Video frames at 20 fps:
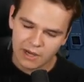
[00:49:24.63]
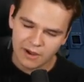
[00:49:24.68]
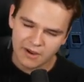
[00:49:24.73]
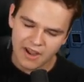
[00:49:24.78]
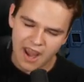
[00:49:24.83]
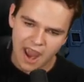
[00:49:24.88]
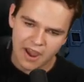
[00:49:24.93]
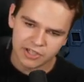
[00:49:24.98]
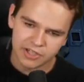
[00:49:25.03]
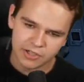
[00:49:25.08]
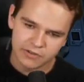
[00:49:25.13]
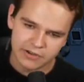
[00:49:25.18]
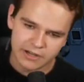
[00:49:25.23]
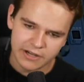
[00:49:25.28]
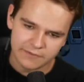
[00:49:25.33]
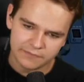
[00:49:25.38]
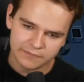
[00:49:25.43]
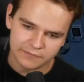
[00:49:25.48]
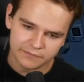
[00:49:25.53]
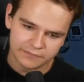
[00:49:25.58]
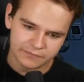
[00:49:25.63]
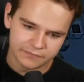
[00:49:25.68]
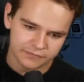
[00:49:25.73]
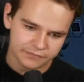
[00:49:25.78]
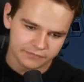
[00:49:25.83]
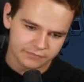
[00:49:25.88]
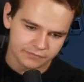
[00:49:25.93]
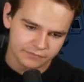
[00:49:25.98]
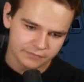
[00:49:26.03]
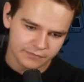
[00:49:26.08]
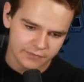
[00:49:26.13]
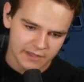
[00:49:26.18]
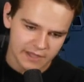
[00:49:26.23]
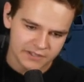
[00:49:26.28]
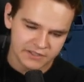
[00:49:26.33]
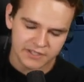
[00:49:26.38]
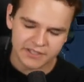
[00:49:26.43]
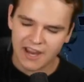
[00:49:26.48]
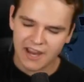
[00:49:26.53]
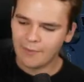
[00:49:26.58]
What I'm now doing
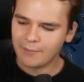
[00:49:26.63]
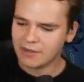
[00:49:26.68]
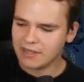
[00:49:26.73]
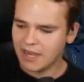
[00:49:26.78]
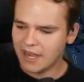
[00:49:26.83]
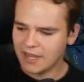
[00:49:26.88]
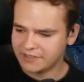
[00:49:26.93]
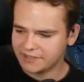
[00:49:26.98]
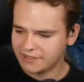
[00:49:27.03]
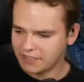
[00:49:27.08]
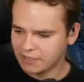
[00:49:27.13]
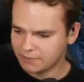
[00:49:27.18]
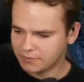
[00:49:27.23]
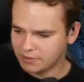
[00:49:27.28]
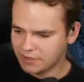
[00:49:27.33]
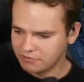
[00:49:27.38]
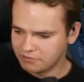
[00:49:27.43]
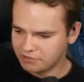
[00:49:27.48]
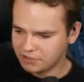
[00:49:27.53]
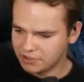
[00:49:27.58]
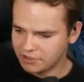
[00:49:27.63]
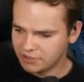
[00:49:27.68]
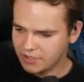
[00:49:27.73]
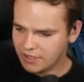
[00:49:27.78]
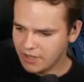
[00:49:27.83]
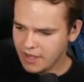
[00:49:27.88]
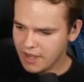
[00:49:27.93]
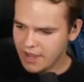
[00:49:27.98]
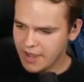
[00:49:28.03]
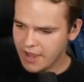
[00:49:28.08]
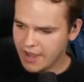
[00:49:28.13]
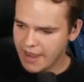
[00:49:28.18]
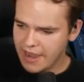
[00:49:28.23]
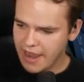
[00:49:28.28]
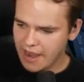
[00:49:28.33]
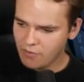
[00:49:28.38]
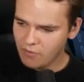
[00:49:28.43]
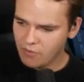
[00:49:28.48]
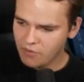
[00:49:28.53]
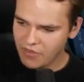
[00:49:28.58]
is a kamikaze approach.
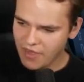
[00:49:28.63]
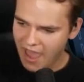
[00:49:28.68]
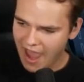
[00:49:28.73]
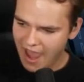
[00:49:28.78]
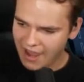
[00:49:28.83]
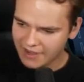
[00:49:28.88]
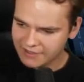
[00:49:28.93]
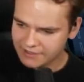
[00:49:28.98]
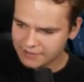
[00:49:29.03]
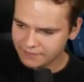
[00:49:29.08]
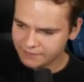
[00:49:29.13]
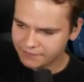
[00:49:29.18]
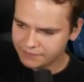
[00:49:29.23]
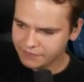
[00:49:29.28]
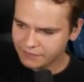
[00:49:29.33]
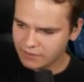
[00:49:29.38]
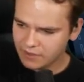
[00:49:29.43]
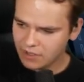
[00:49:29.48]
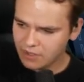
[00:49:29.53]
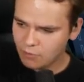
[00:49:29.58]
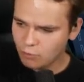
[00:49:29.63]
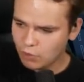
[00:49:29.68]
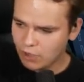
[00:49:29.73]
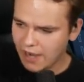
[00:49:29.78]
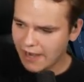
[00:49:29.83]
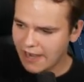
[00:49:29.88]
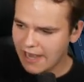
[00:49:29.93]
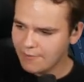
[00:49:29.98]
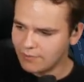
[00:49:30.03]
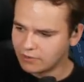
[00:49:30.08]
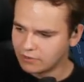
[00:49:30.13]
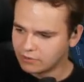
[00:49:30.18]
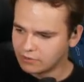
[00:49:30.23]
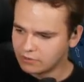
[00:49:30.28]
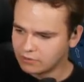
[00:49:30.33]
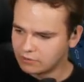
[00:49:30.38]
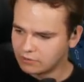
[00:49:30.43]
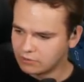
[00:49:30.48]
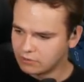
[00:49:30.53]
And with that, we're able